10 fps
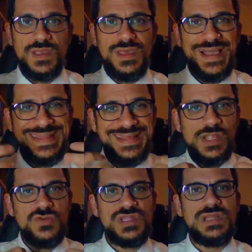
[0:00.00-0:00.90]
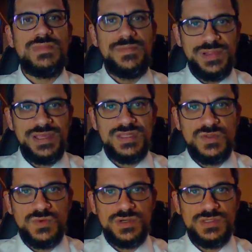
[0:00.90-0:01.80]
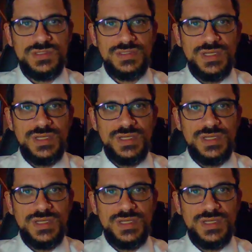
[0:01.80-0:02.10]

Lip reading: I then understand my place in the world.